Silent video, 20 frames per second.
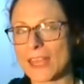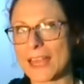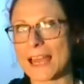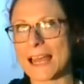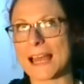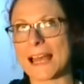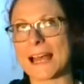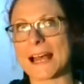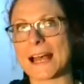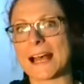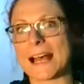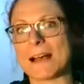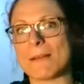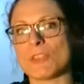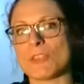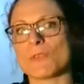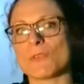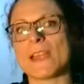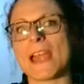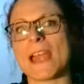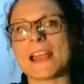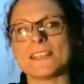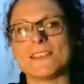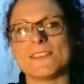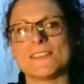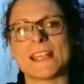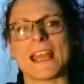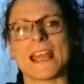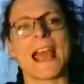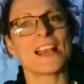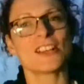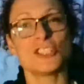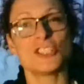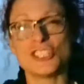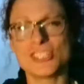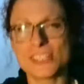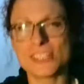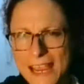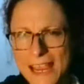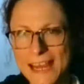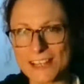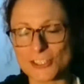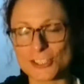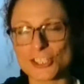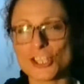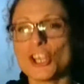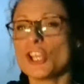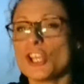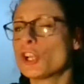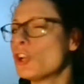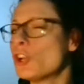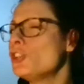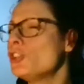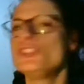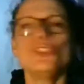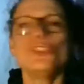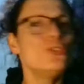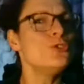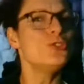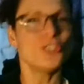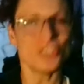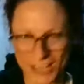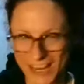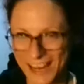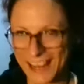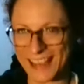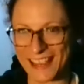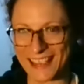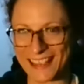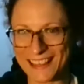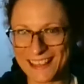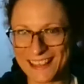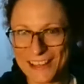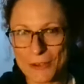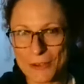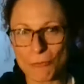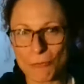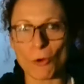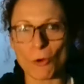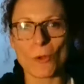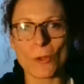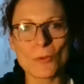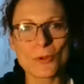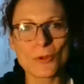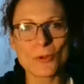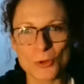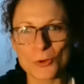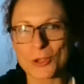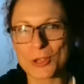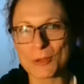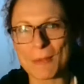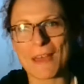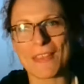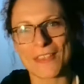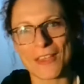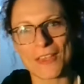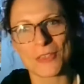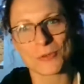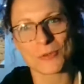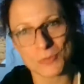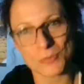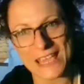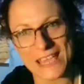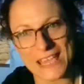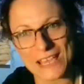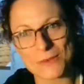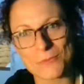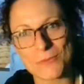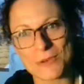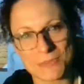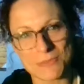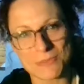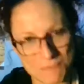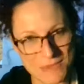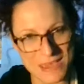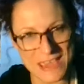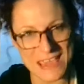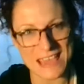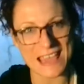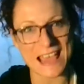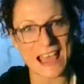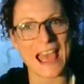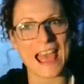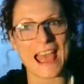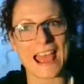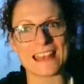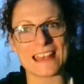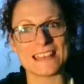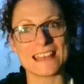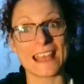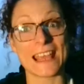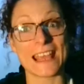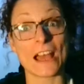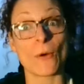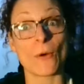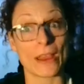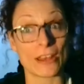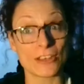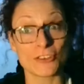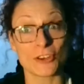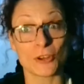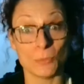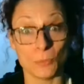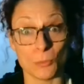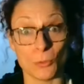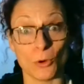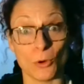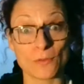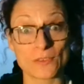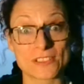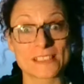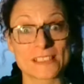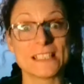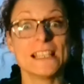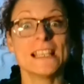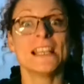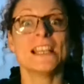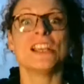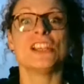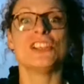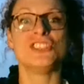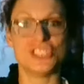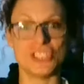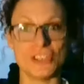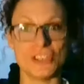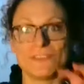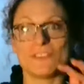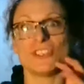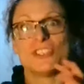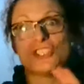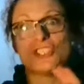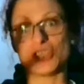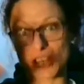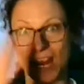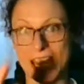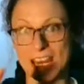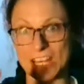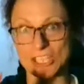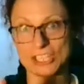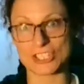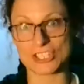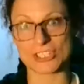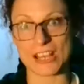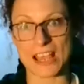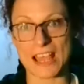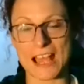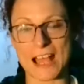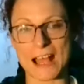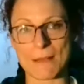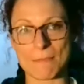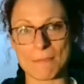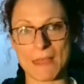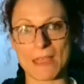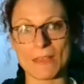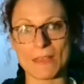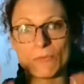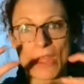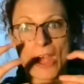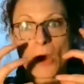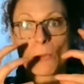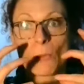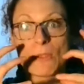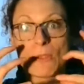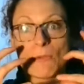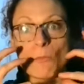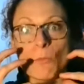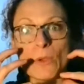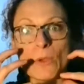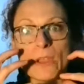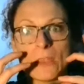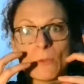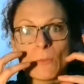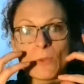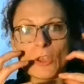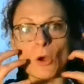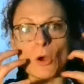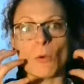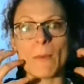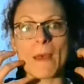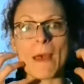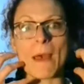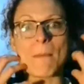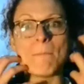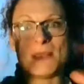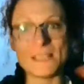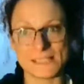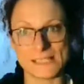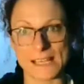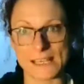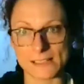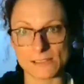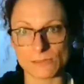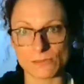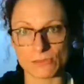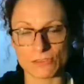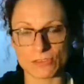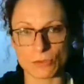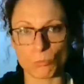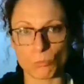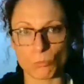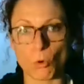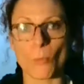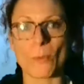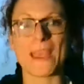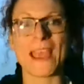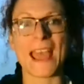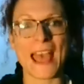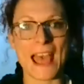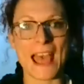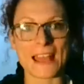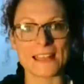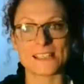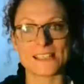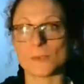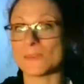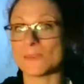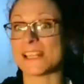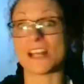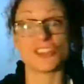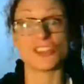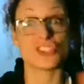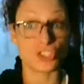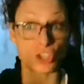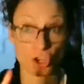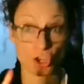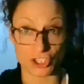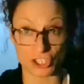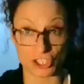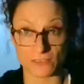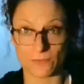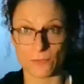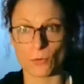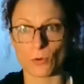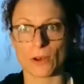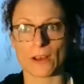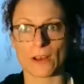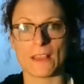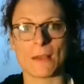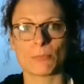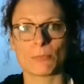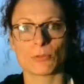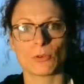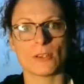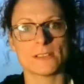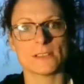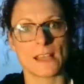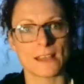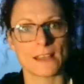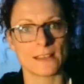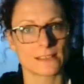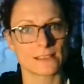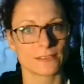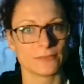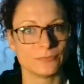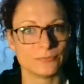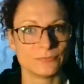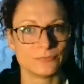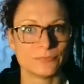um, the reactive state. Actually, Sage, could you share what we were talking about the other week with me and how endomorphs shift and change um, and how we, we, we go about missing the, what we had. So we start searching for it in that process.